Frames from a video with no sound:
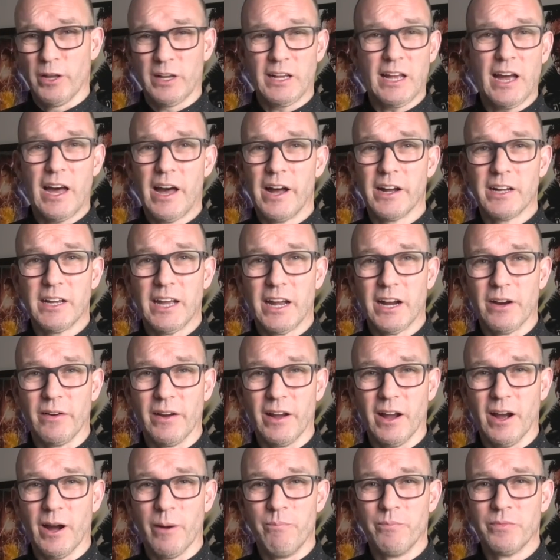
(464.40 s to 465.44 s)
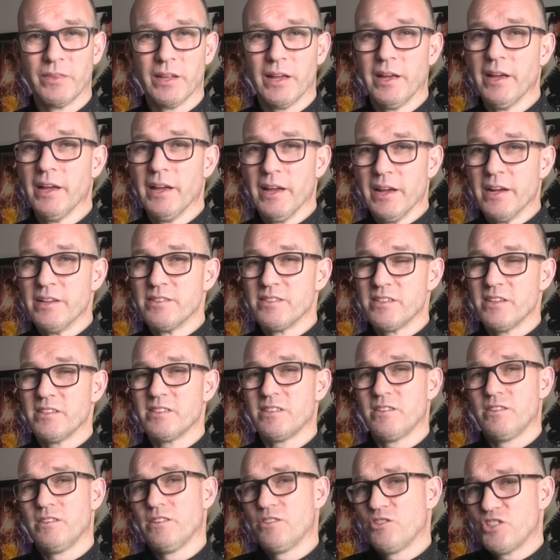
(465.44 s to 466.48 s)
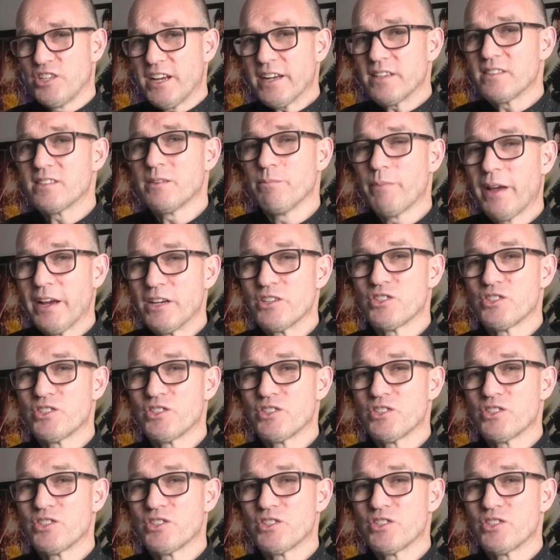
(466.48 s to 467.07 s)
a car carrier. To check to make